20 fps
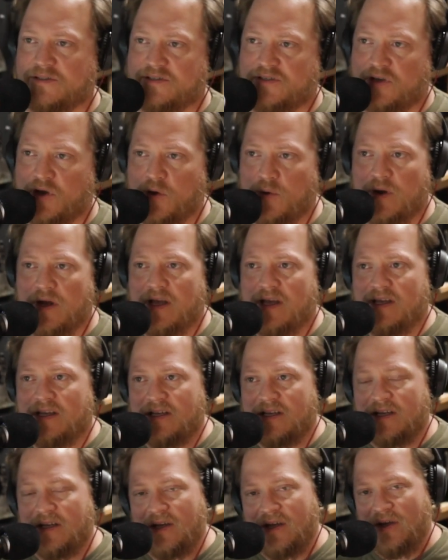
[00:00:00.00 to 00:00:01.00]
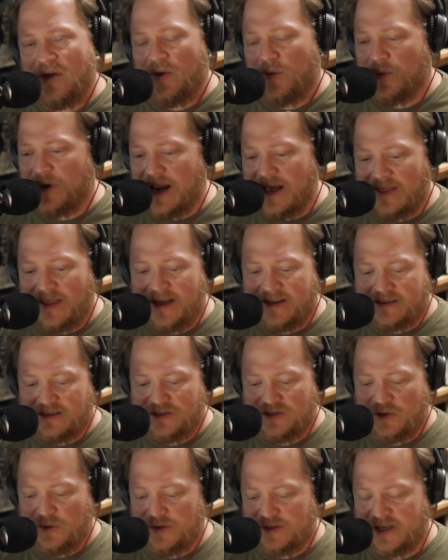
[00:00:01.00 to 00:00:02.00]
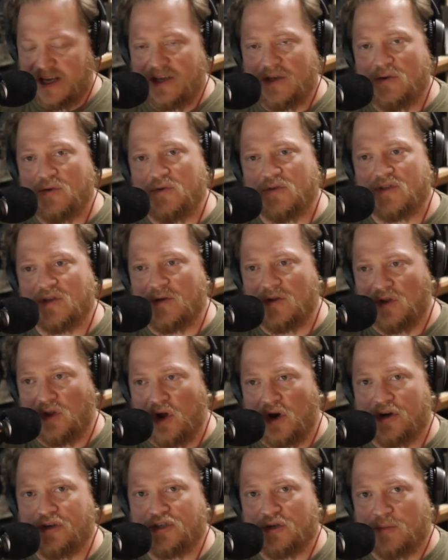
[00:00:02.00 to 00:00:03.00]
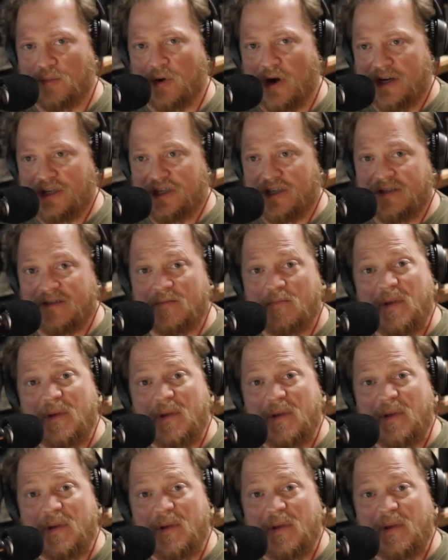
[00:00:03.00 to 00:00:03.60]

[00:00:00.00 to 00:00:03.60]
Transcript: So what I like to do is I use larger brushes,